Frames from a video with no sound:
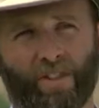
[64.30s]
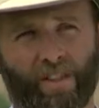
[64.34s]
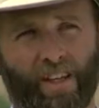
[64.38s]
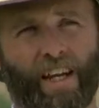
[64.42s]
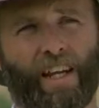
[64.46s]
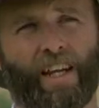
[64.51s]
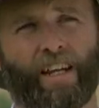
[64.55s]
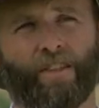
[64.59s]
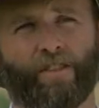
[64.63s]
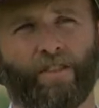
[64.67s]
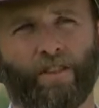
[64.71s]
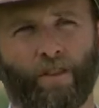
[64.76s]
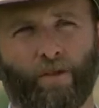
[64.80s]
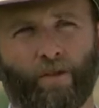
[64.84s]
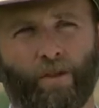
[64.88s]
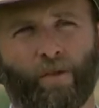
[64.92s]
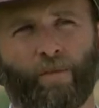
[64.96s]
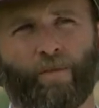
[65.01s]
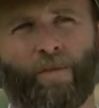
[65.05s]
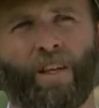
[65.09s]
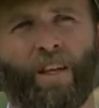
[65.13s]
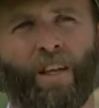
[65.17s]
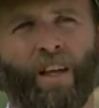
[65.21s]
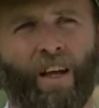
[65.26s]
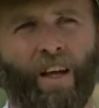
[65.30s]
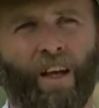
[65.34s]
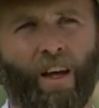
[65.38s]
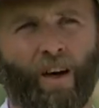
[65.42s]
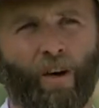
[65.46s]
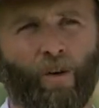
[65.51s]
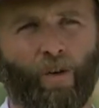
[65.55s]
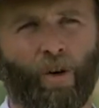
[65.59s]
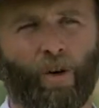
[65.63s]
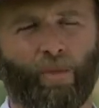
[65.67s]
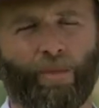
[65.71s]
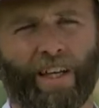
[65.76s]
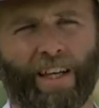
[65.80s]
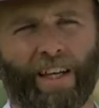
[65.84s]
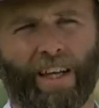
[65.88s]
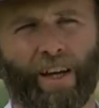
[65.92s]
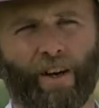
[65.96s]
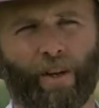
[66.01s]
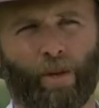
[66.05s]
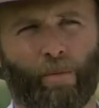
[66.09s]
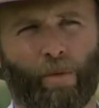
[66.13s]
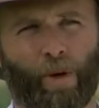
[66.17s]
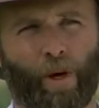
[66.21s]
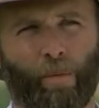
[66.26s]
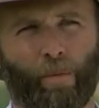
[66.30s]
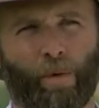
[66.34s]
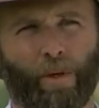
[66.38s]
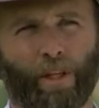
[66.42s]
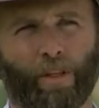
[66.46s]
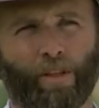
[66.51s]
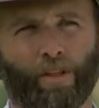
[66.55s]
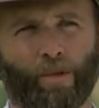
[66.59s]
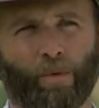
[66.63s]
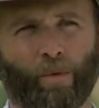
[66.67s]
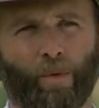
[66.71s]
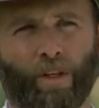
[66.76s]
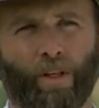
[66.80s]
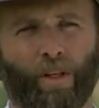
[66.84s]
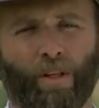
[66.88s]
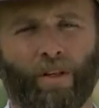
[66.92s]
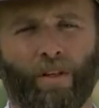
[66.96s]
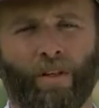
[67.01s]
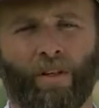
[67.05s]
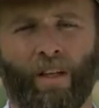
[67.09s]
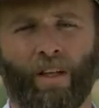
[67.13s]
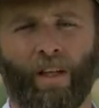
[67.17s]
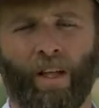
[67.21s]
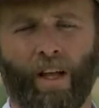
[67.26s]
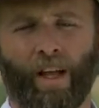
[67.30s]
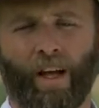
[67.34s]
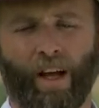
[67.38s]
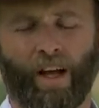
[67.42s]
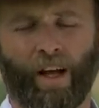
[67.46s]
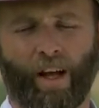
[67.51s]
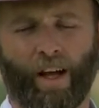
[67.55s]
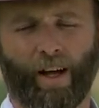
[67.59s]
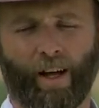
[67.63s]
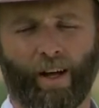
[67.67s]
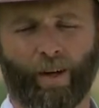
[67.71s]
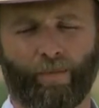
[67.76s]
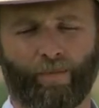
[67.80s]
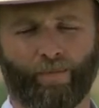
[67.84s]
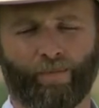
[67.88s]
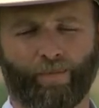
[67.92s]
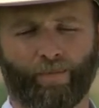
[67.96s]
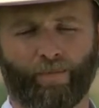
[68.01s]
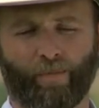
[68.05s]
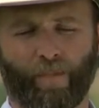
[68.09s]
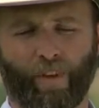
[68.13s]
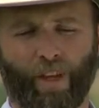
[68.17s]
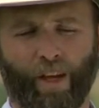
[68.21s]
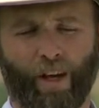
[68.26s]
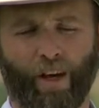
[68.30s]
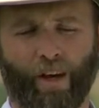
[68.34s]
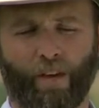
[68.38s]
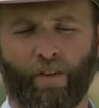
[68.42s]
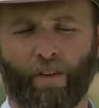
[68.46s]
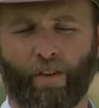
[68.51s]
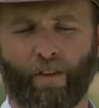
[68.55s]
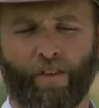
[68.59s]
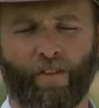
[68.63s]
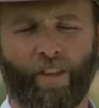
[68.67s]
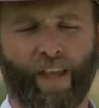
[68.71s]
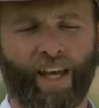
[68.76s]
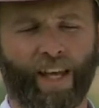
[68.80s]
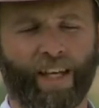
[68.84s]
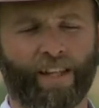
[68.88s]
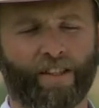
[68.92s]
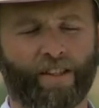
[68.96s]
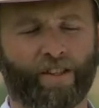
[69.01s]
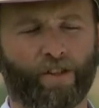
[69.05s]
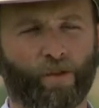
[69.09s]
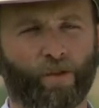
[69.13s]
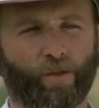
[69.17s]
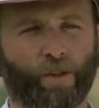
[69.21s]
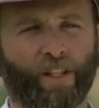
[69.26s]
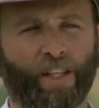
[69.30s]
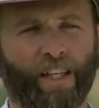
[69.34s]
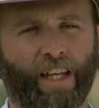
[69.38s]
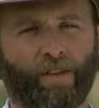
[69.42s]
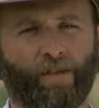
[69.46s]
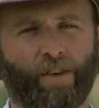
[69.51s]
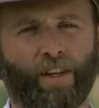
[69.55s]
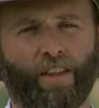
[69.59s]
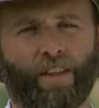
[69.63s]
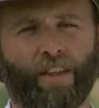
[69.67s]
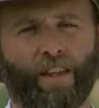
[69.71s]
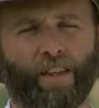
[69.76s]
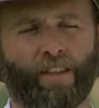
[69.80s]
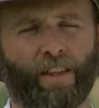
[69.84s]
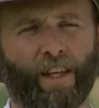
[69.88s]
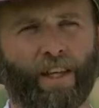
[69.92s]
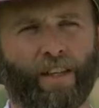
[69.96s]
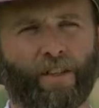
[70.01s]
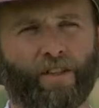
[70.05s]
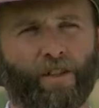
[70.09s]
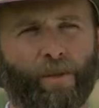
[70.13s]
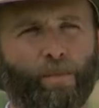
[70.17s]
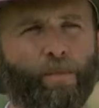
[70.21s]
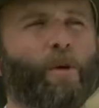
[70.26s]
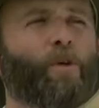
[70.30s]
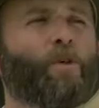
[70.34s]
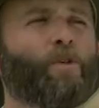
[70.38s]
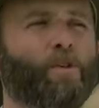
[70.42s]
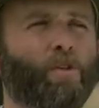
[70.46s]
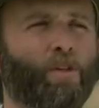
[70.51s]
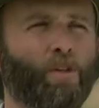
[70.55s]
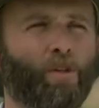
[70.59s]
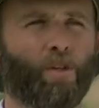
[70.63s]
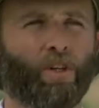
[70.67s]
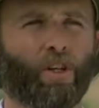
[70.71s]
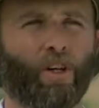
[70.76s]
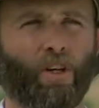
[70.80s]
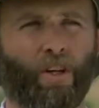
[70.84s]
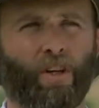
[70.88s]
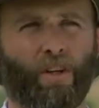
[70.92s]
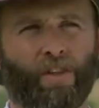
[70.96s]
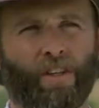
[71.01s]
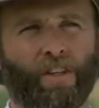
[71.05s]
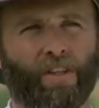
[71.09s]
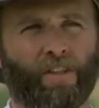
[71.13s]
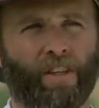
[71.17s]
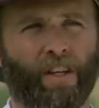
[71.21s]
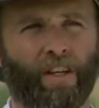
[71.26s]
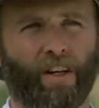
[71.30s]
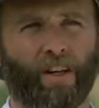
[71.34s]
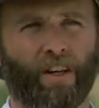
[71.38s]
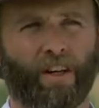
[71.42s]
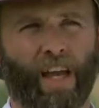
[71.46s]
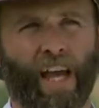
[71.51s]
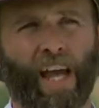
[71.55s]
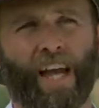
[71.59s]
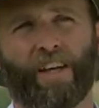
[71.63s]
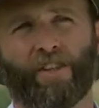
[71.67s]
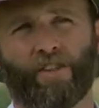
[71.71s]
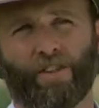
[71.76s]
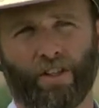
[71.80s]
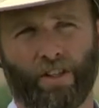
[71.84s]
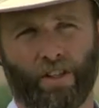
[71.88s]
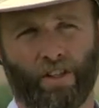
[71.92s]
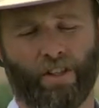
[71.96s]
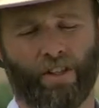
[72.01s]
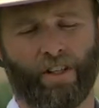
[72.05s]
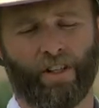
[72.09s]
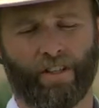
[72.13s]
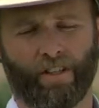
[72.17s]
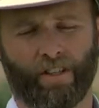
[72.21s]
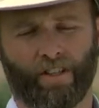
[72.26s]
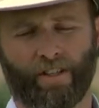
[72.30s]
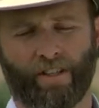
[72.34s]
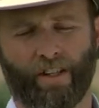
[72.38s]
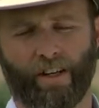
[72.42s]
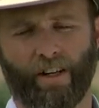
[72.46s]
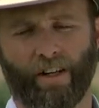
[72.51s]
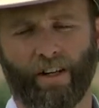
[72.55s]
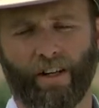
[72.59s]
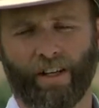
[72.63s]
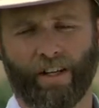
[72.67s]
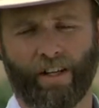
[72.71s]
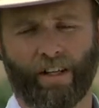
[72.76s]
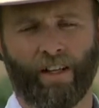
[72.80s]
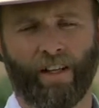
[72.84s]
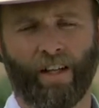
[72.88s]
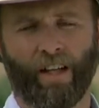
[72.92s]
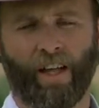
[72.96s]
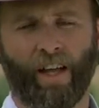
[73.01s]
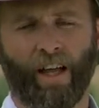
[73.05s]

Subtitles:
sightings of them while being out on the property as well. Other than that, it's really everything that is supposed to occur in this area has occurred in this area.